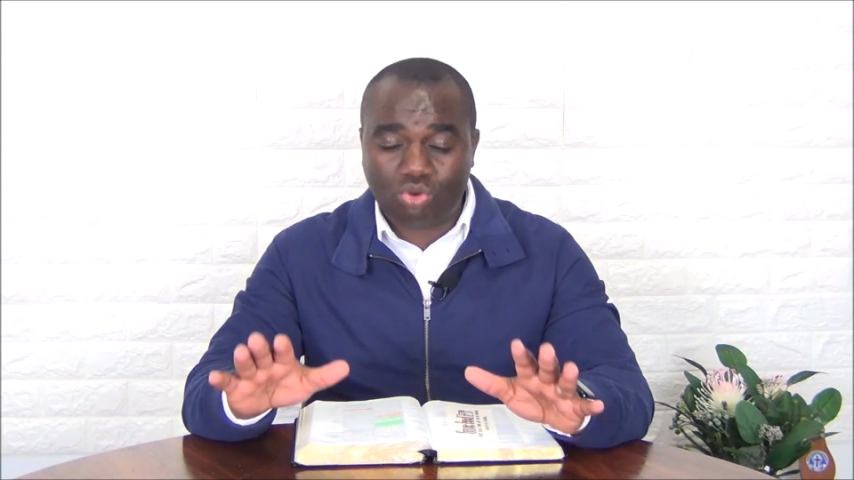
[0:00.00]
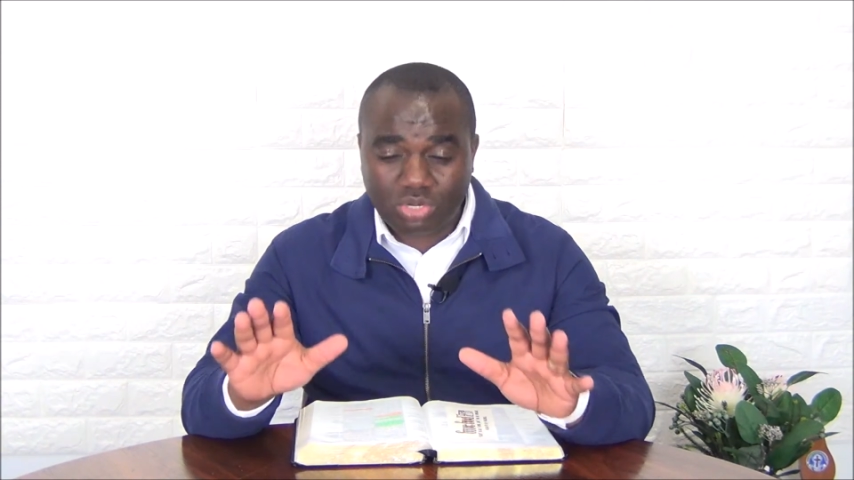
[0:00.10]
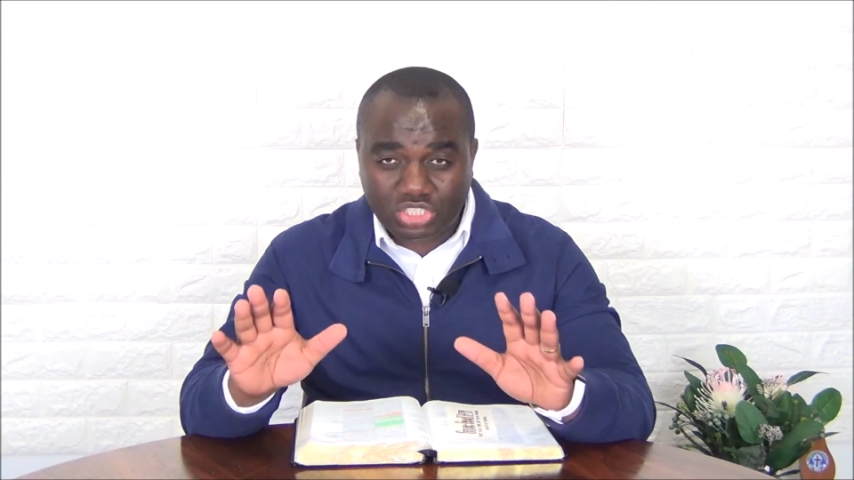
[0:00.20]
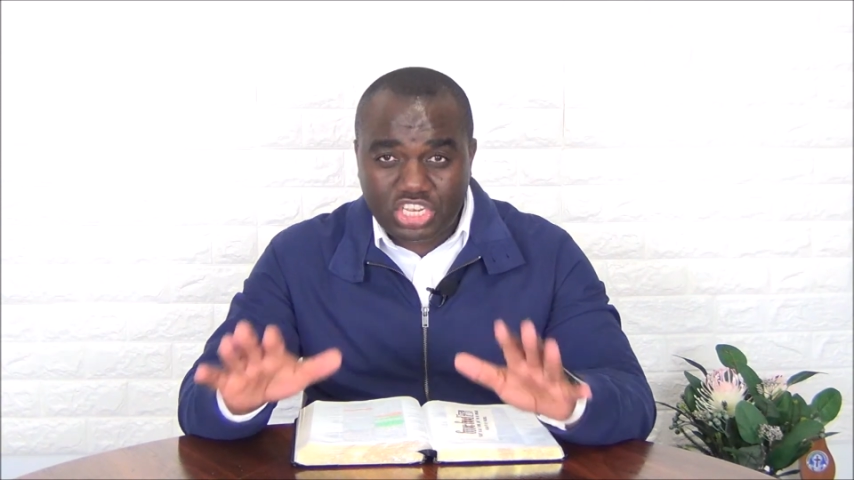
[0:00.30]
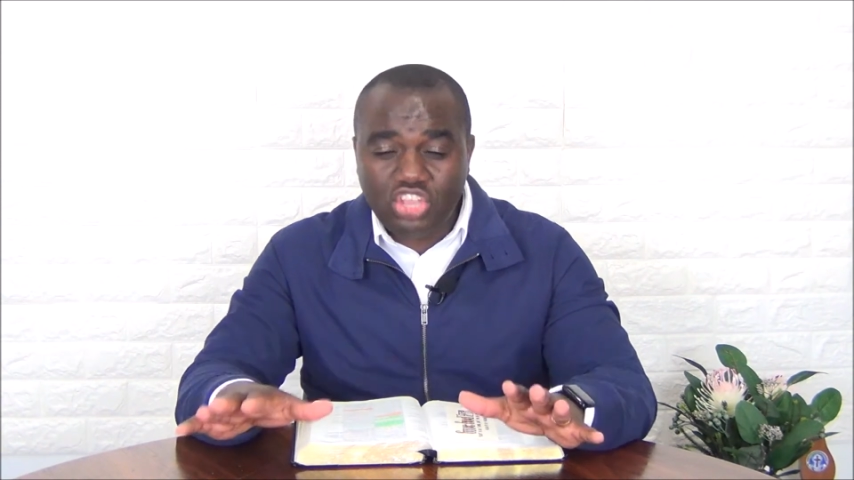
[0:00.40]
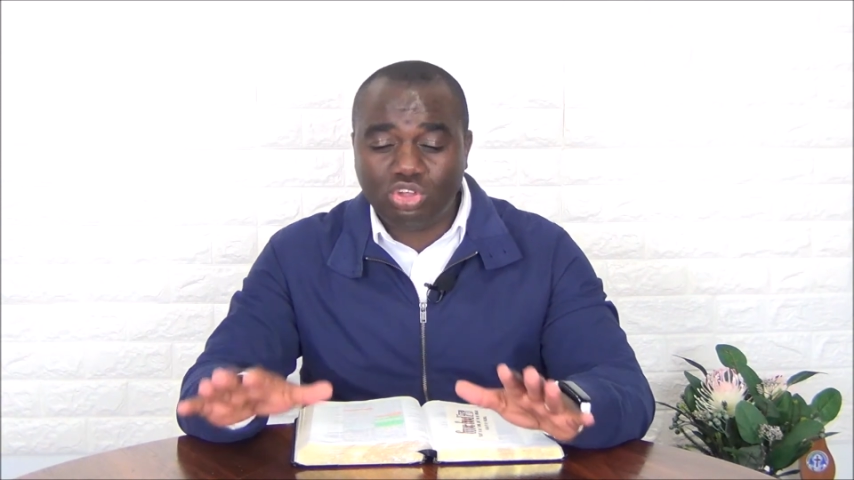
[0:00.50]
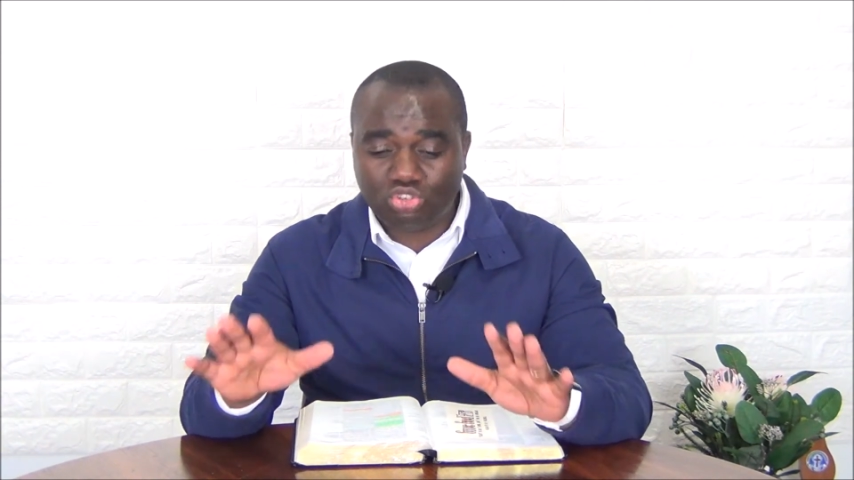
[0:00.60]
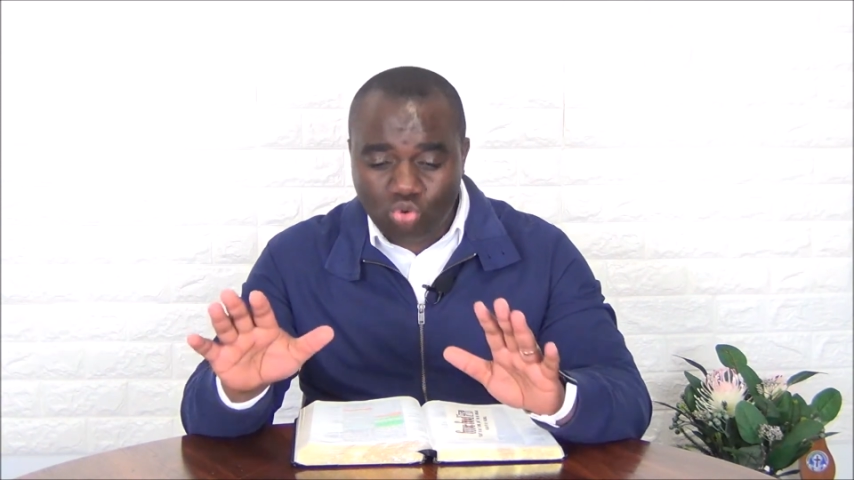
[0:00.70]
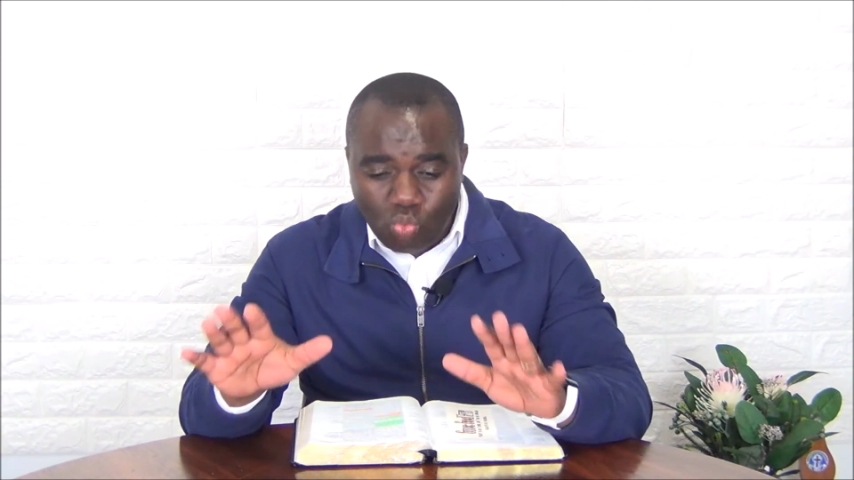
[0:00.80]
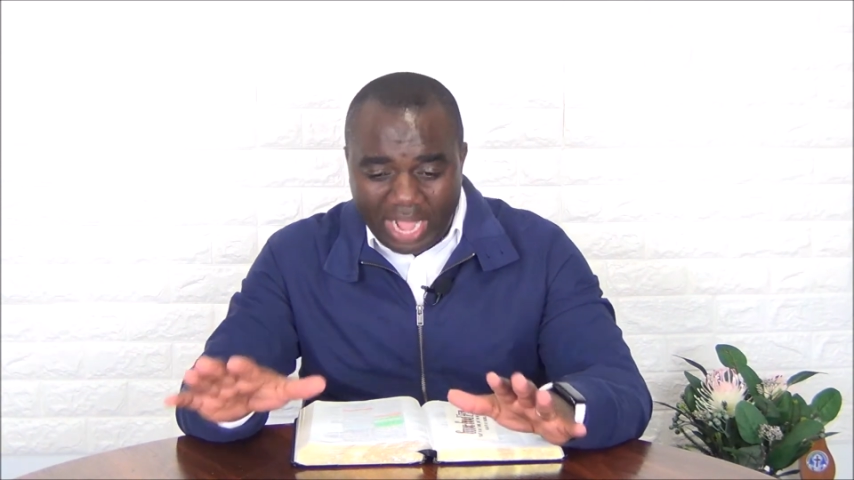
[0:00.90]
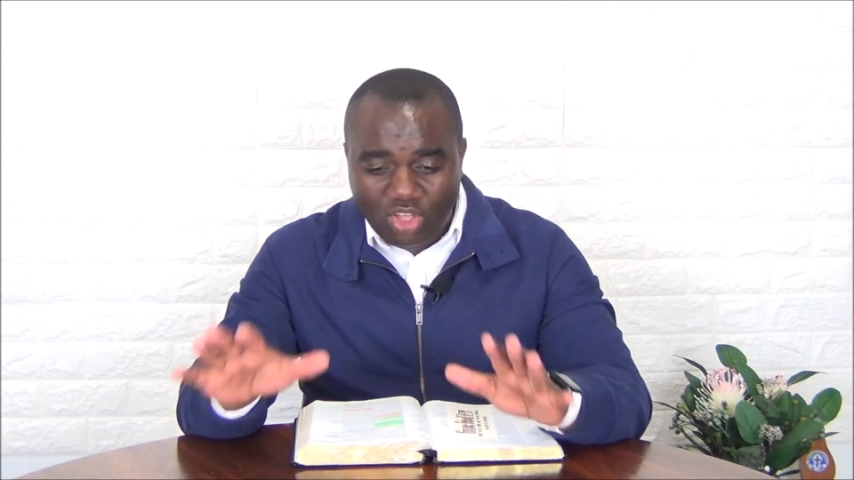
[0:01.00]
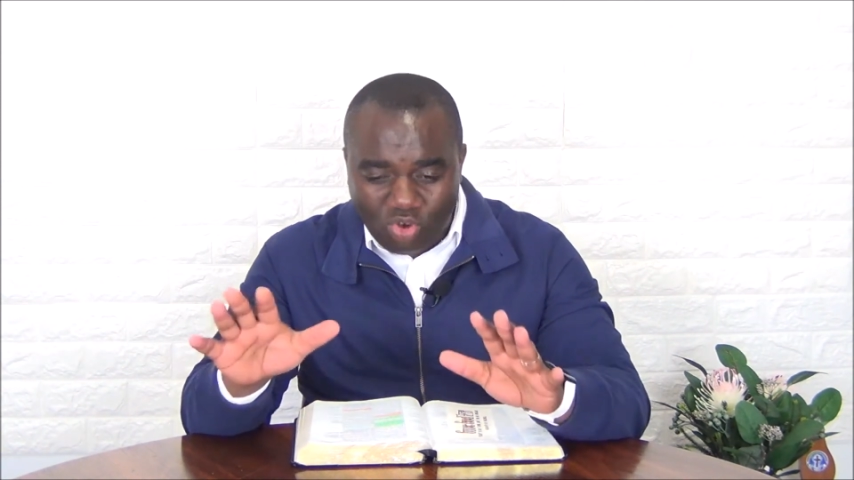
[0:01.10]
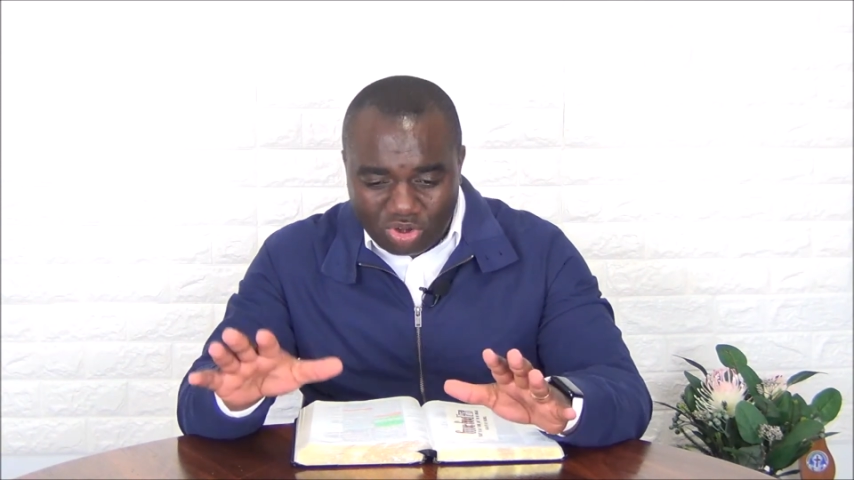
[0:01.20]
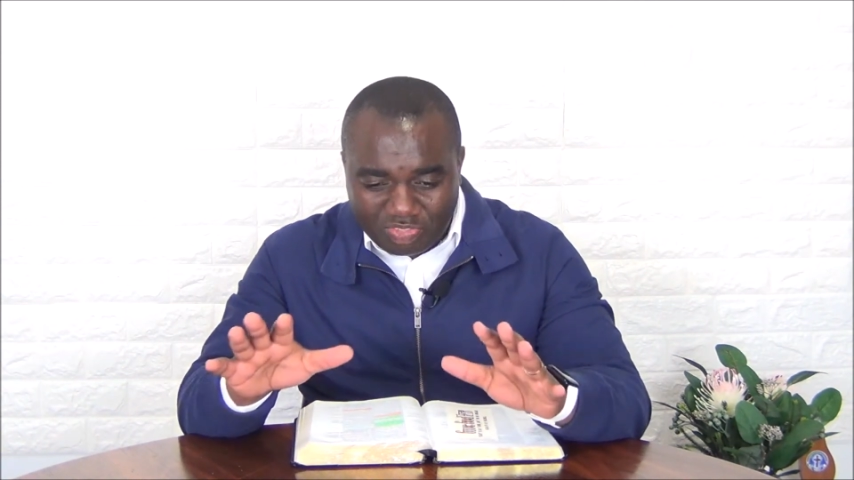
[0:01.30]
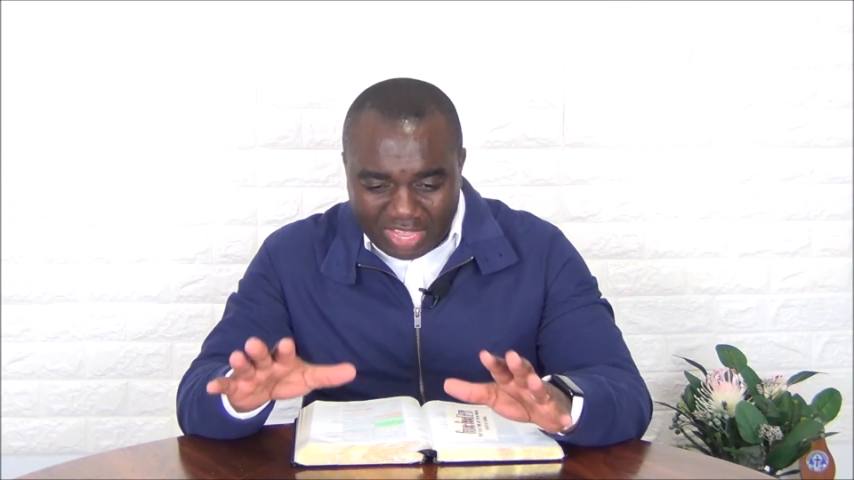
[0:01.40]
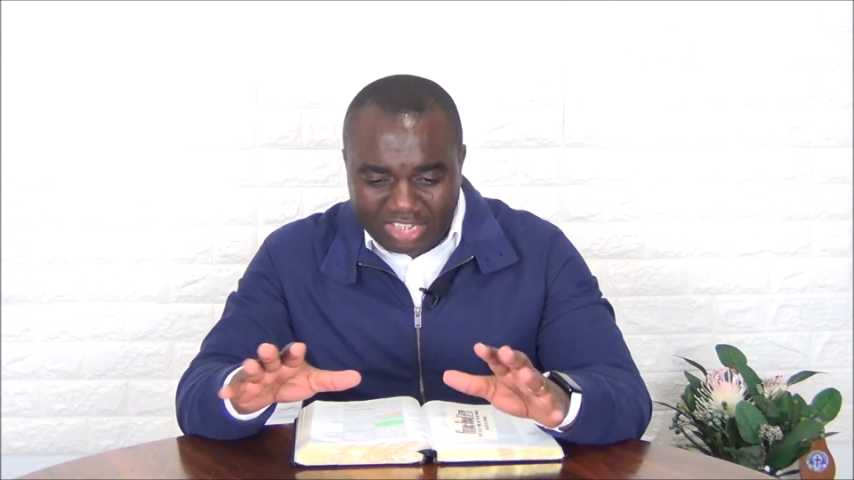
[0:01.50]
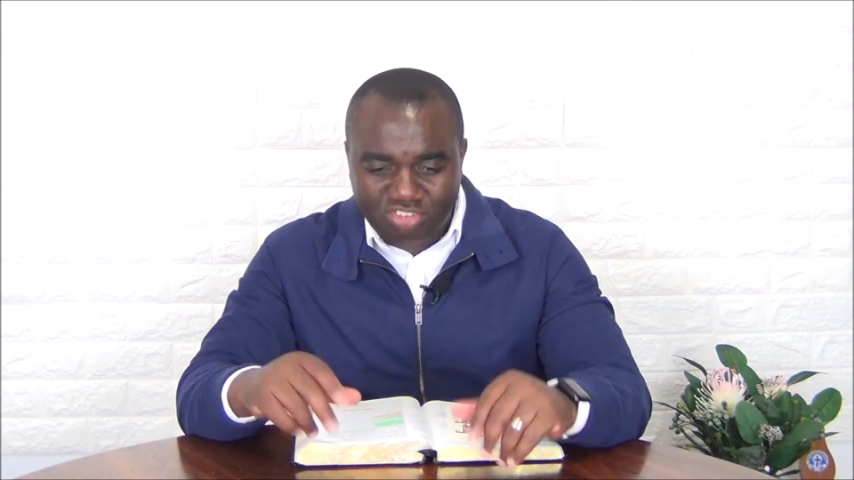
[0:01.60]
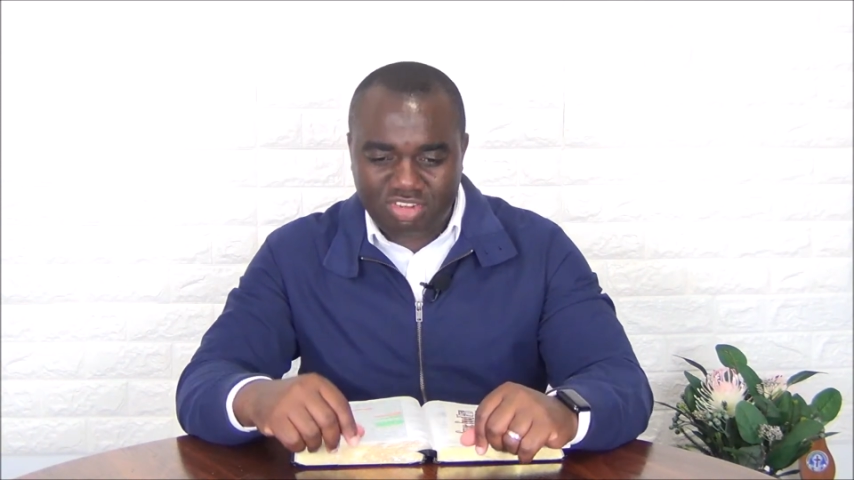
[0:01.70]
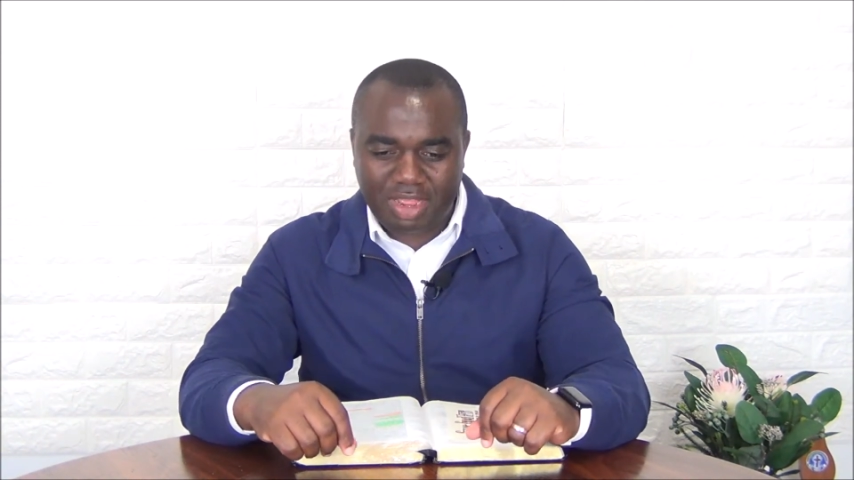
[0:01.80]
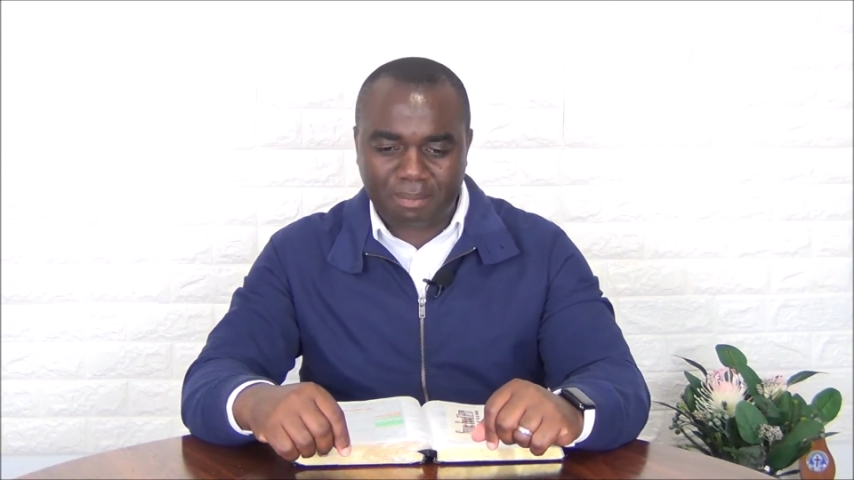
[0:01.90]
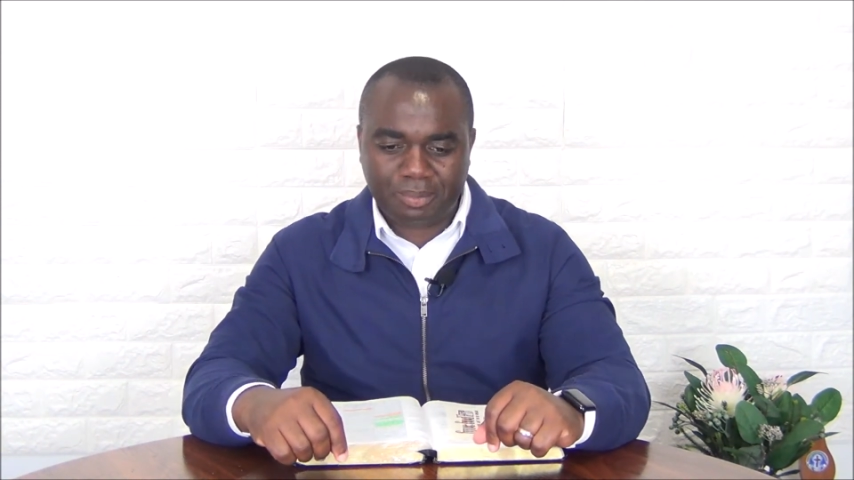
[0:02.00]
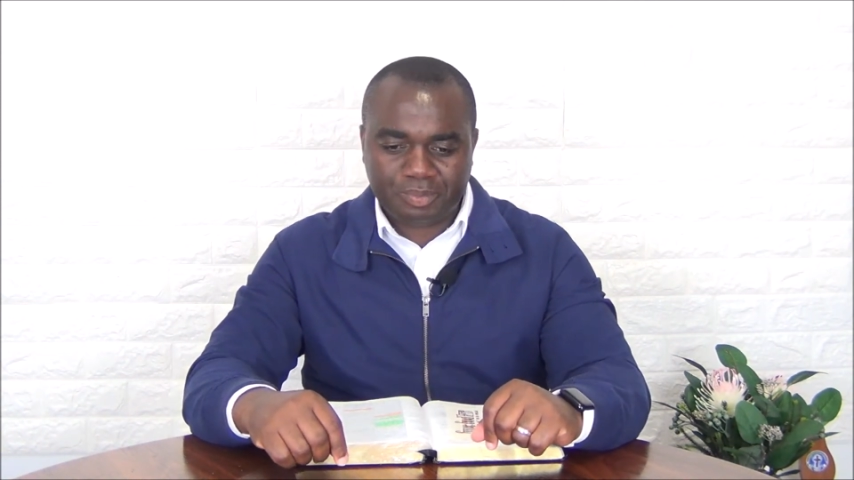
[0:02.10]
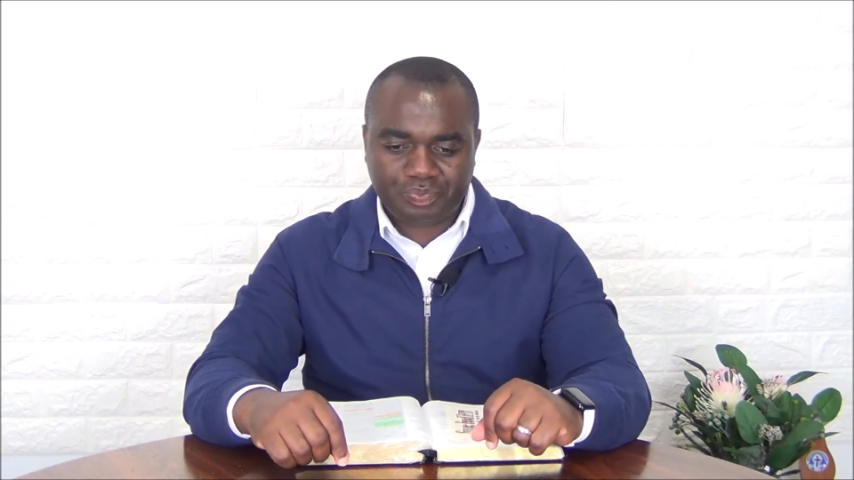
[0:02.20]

Continue to work on that dream.